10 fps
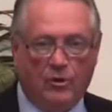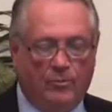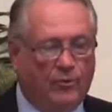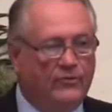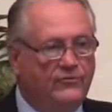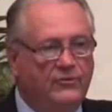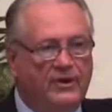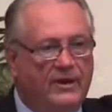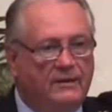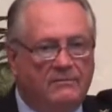And pretty soon
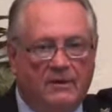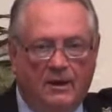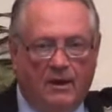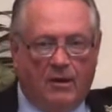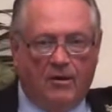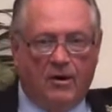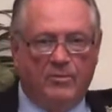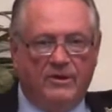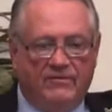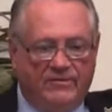he had an
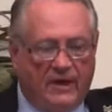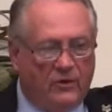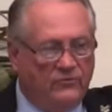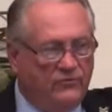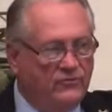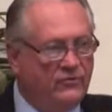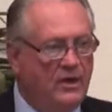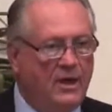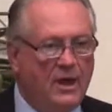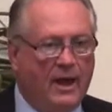army of thousands,
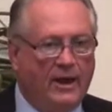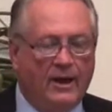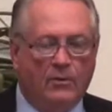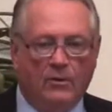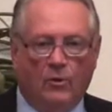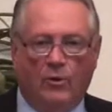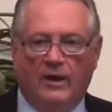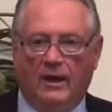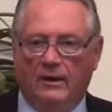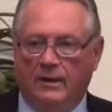and they were
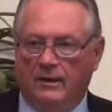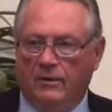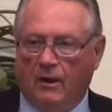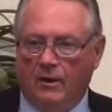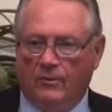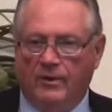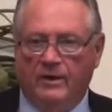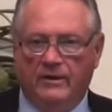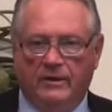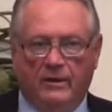going out and conquering
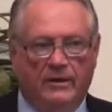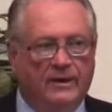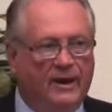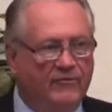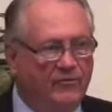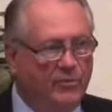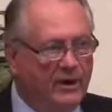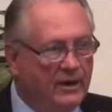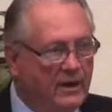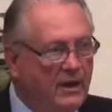and killing
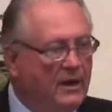everybody.